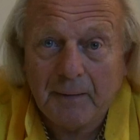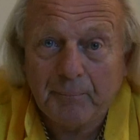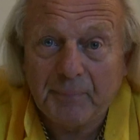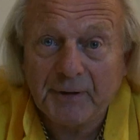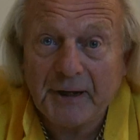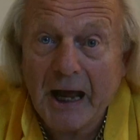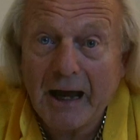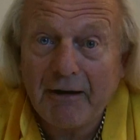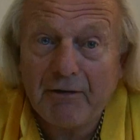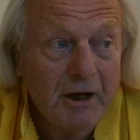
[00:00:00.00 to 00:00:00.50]

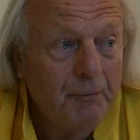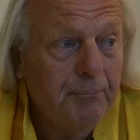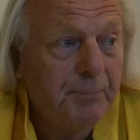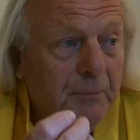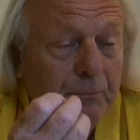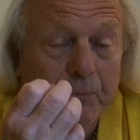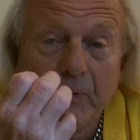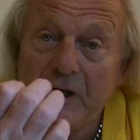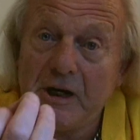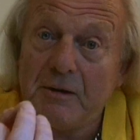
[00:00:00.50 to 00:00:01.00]

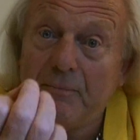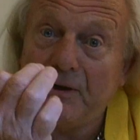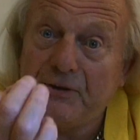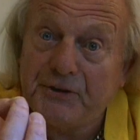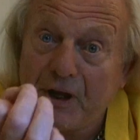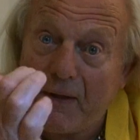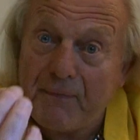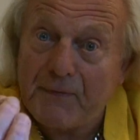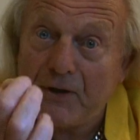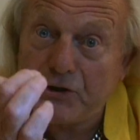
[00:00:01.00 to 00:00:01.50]
But William had
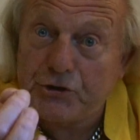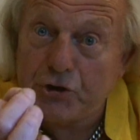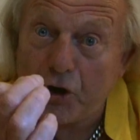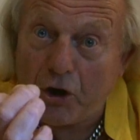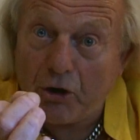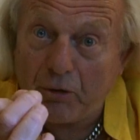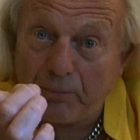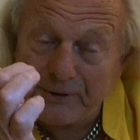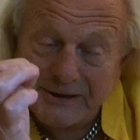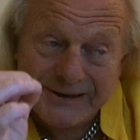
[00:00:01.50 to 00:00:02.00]
done the
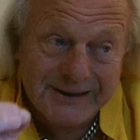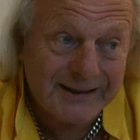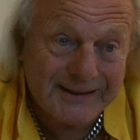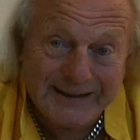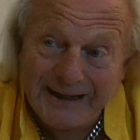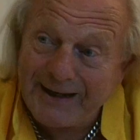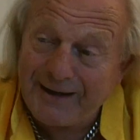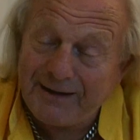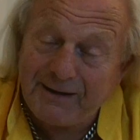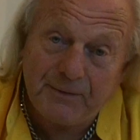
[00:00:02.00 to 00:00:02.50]
job. He said,
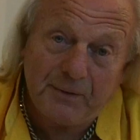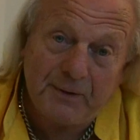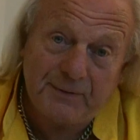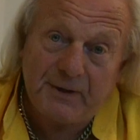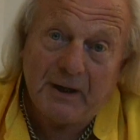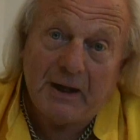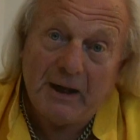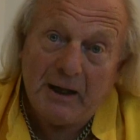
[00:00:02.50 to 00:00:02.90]
there,